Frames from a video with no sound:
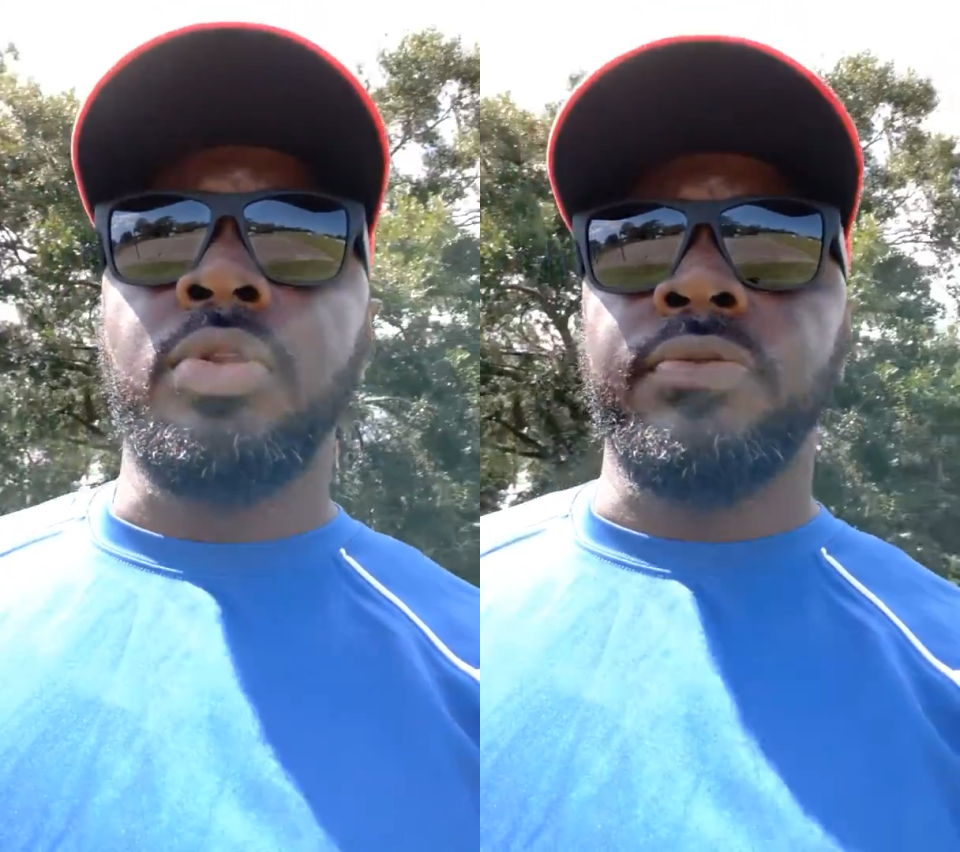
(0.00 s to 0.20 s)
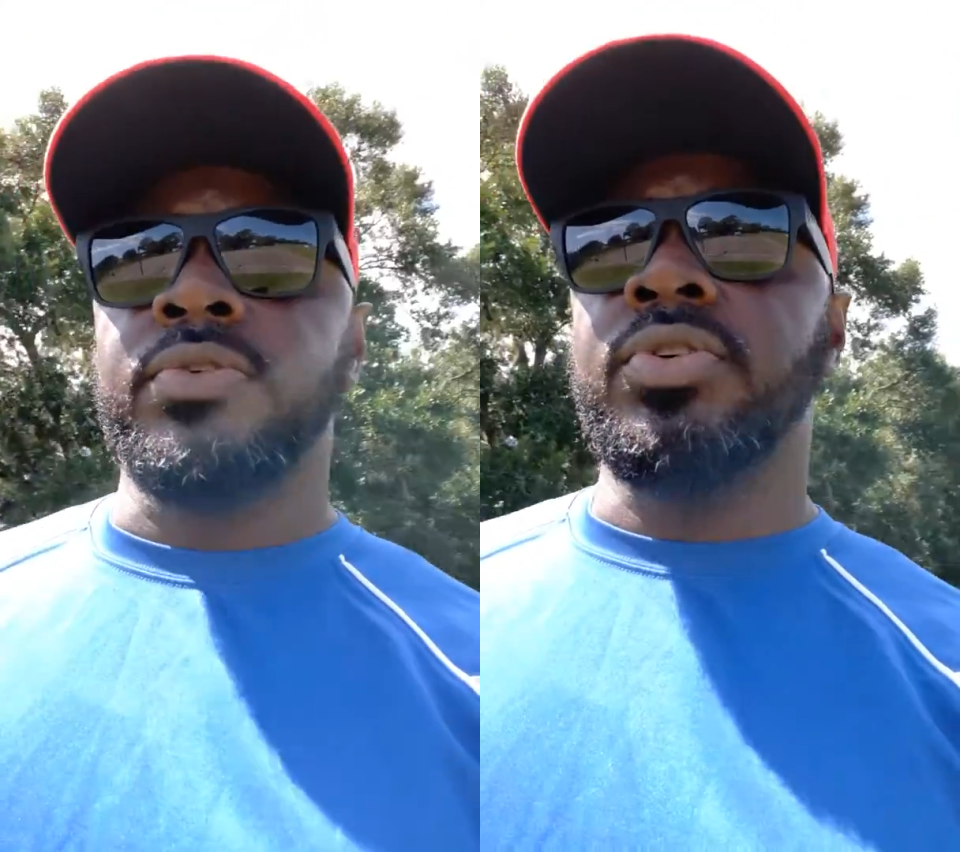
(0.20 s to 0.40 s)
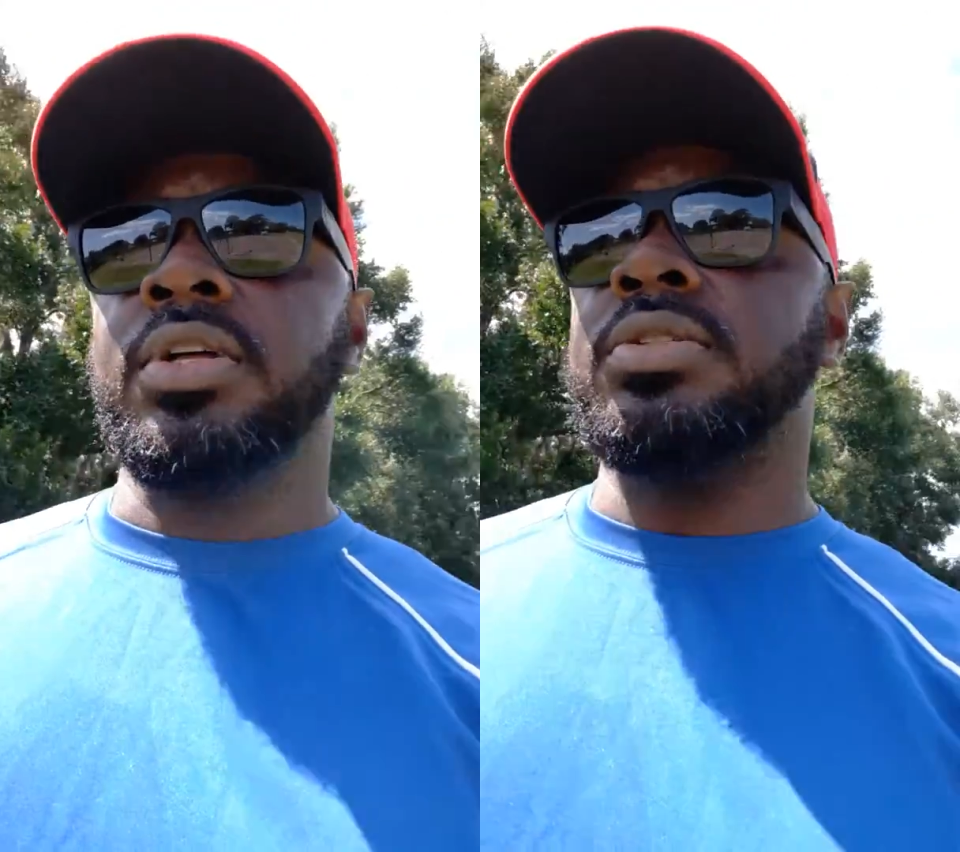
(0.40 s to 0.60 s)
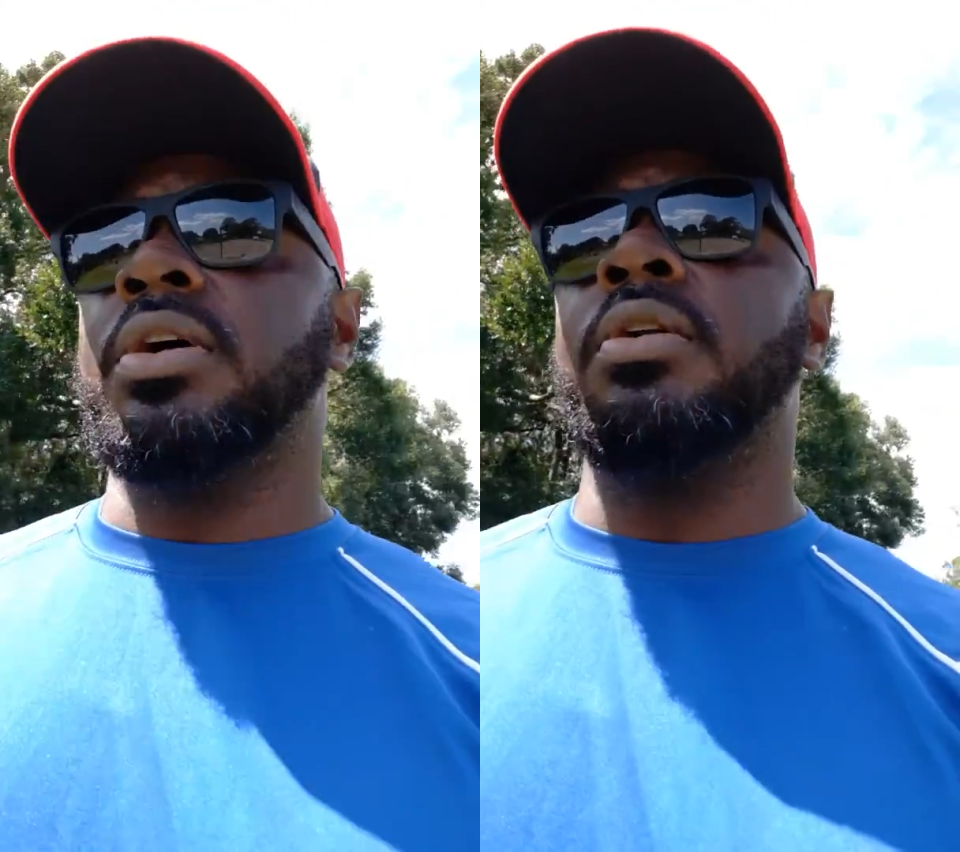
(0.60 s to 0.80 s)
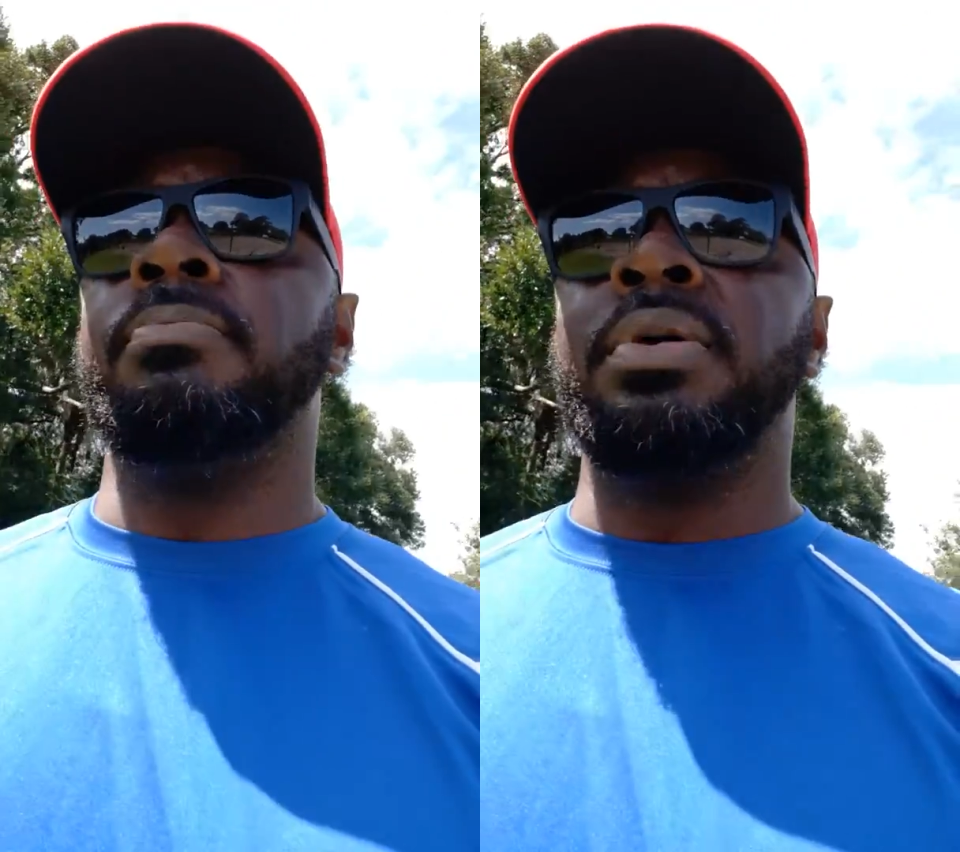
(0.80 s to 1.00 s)
if you're trying to
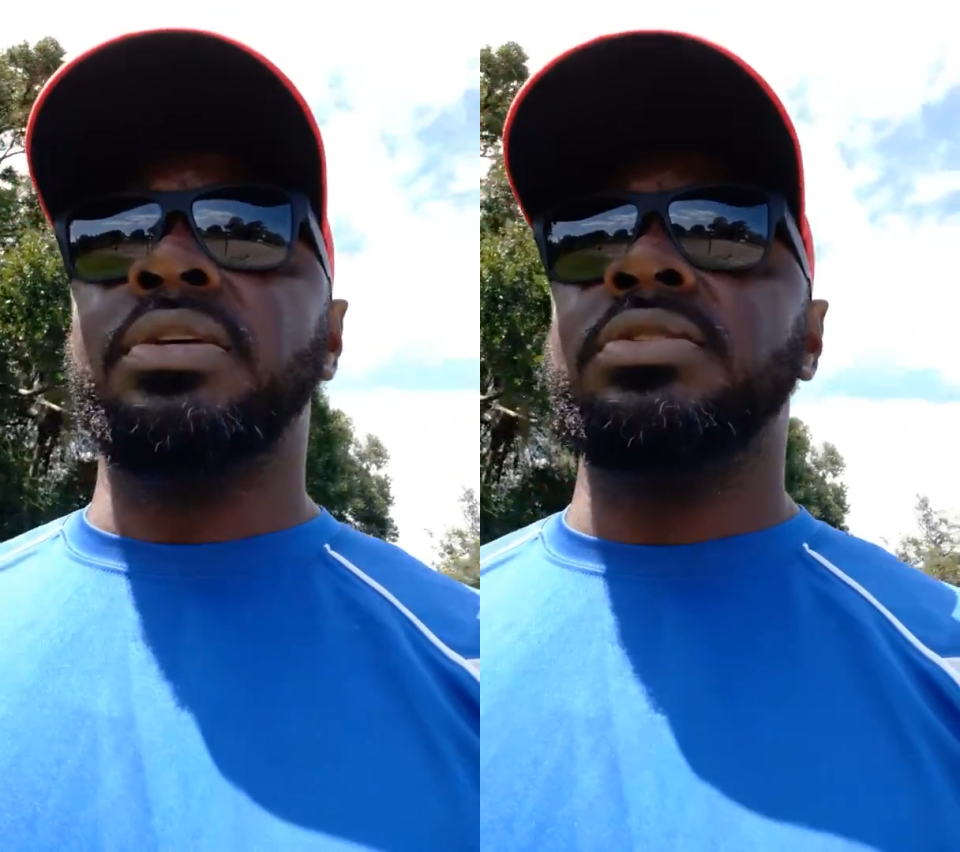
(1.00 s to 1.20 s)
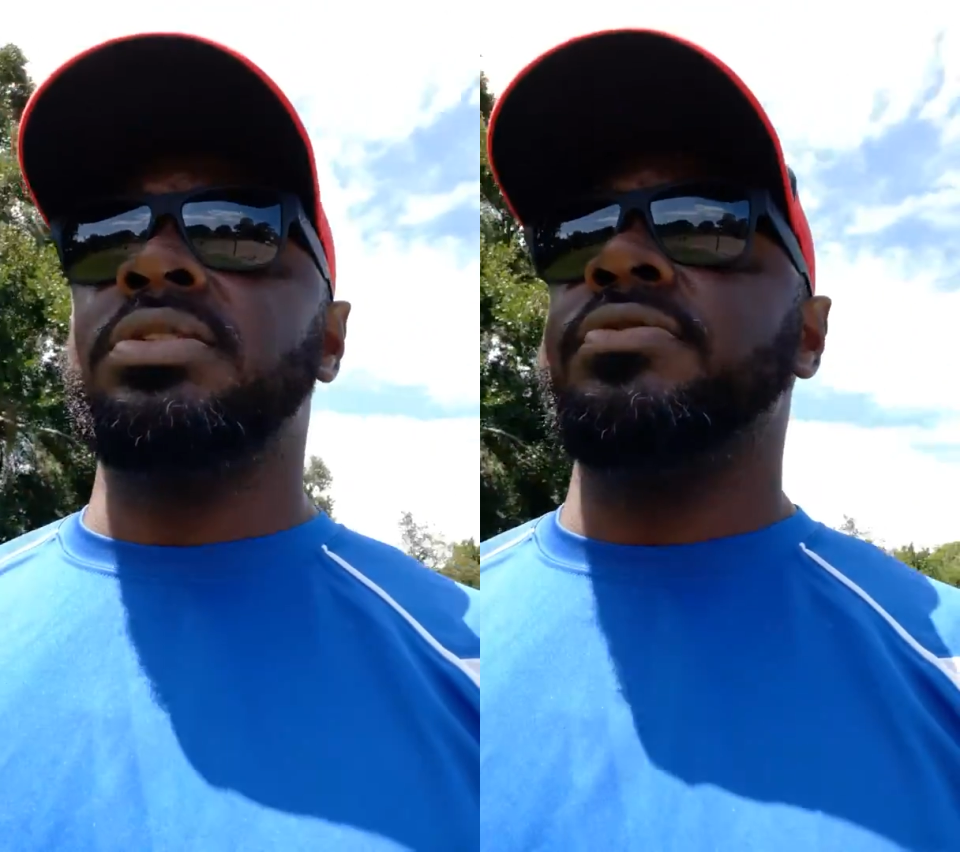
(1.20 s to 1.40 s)
start a business,